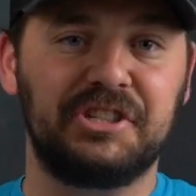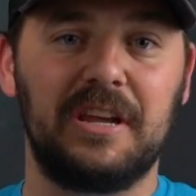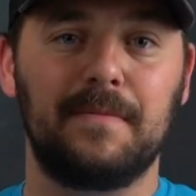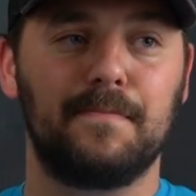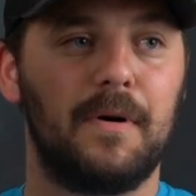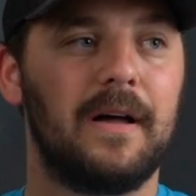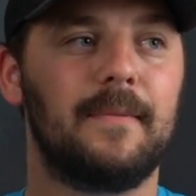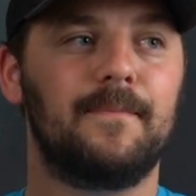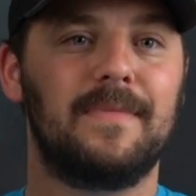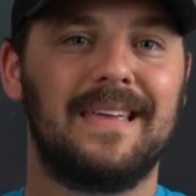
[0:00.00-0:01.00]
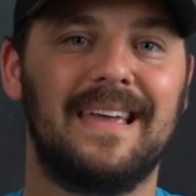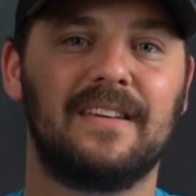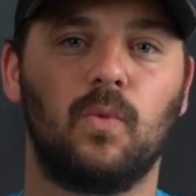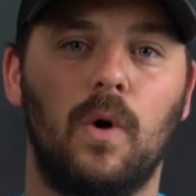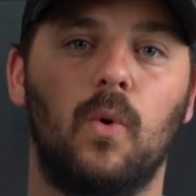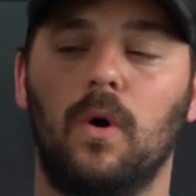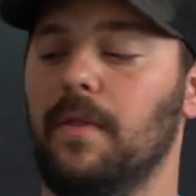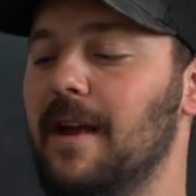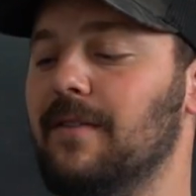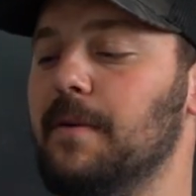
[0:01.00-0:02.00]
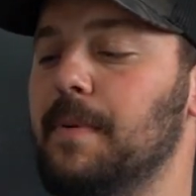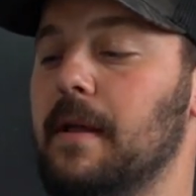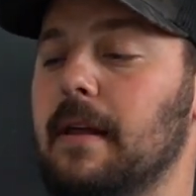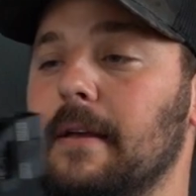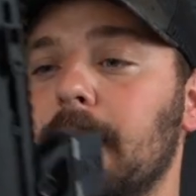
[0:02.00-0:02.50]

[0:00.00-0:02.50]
cheap, but it's well worth every penny.